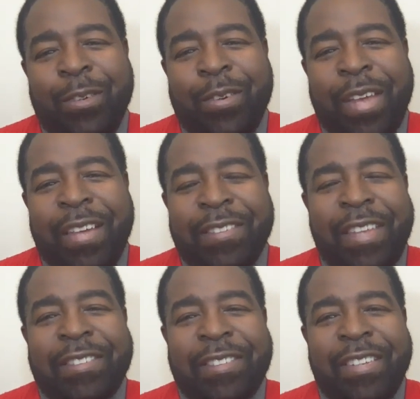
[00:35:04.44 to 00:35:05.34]
2 days?
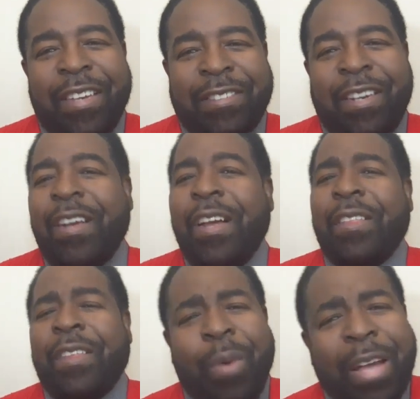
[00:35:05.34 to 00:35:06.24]
I said, yes, sir.
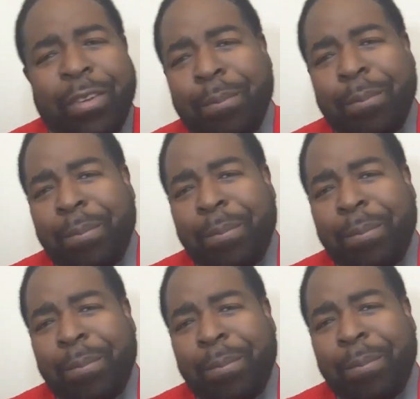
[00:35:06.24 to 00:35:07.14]
Then why are you back
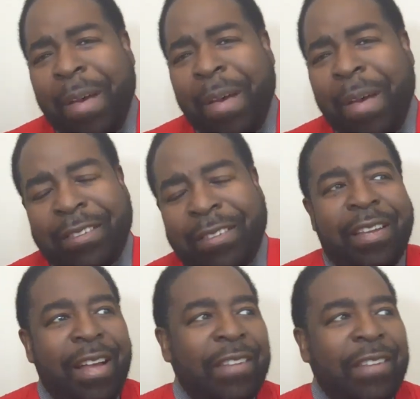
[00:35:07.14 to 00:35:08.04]
today? I
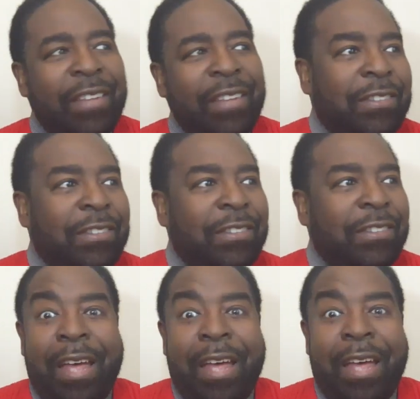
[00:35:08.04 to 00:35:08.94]
said,
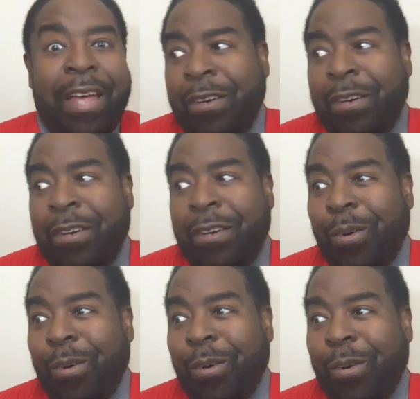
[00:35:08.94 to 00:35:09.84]
sir, I didn't know
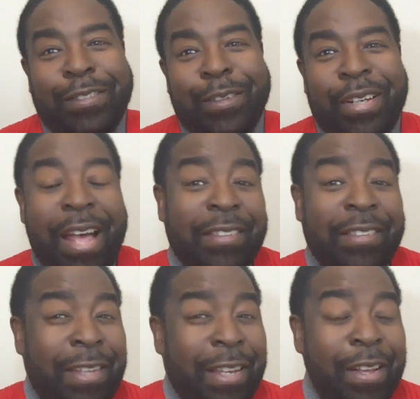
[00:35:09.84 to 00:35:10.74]
whether or not someone
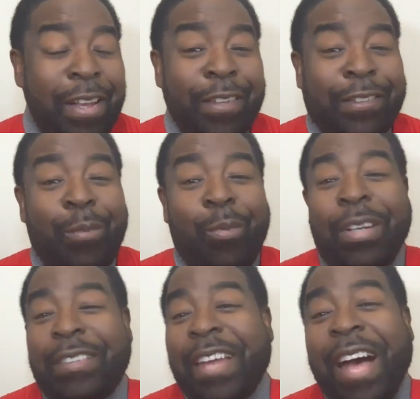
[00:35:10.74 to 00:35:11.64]
got sick or
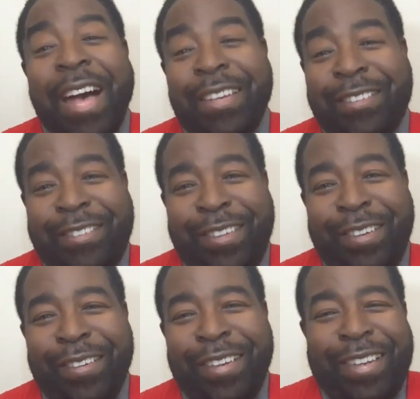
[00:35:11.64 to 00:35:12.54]
someone
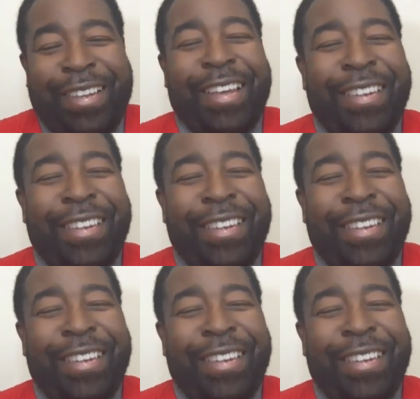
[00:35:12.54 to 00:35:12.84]
died, sir.